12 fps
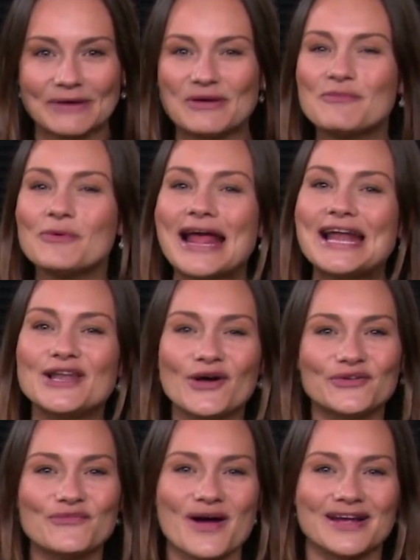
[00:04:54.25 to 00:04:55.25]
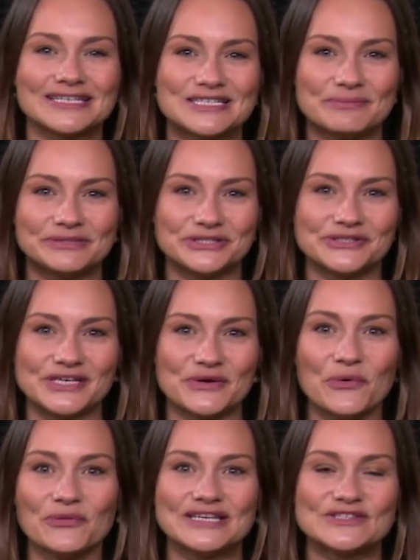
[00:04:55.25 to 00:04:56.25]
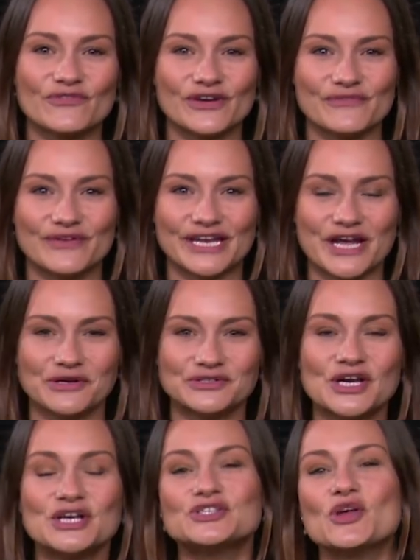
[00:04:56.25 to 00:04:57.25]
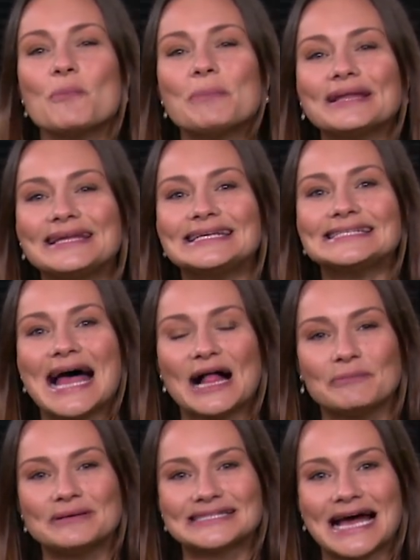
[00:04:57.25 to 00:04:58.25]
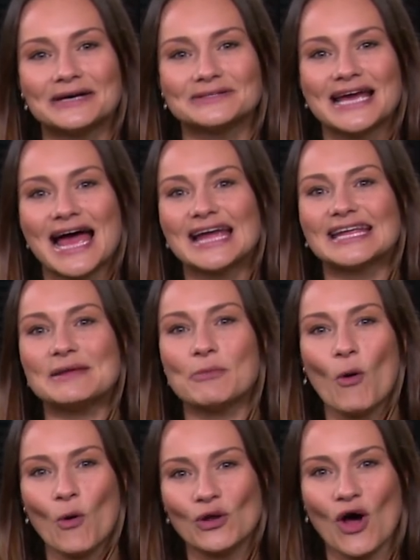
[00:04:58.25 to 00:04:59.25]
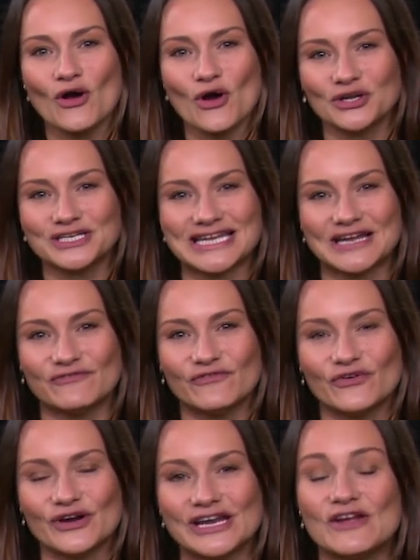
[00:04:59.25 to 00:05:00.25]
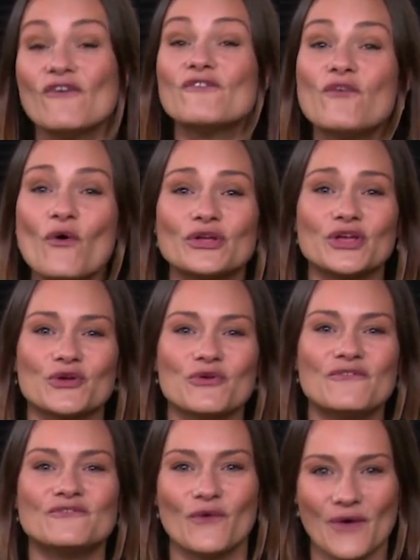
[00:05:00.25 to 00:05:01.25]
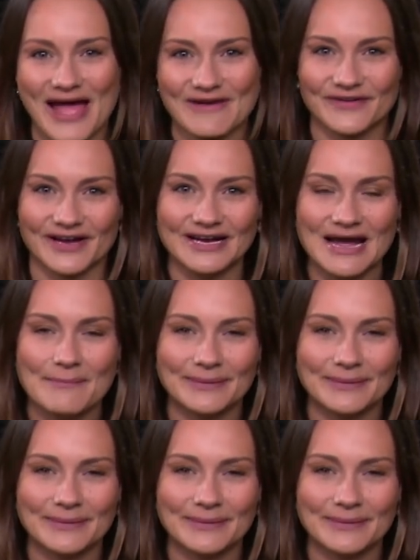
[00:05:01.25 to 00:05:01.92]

Now we've put a lot of work into producing all these free videos, so please help us out and keep all our content free for you forever